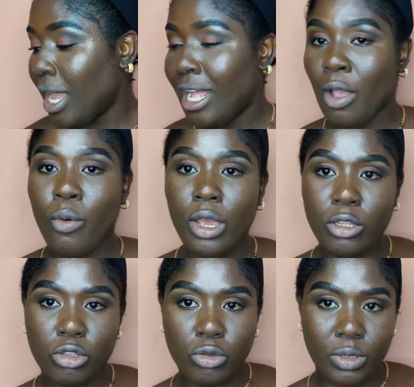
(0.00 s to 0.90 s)
And I wore it
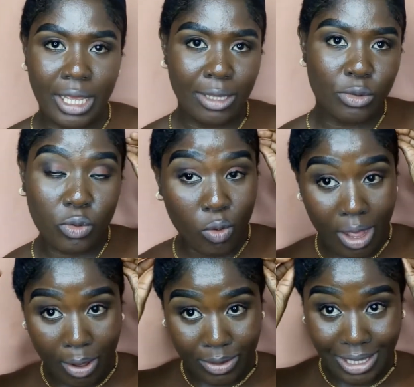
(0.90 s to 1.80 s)
today to go
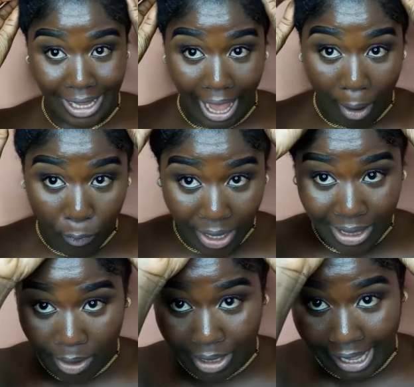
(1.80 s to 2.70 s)
out. Like I went
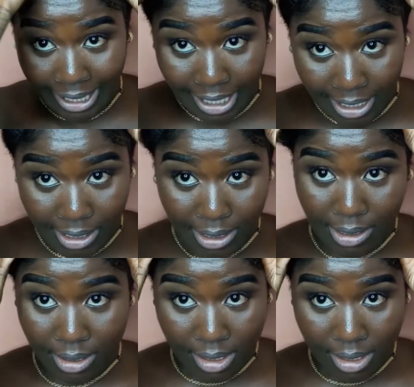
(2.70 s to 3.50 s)
out like this.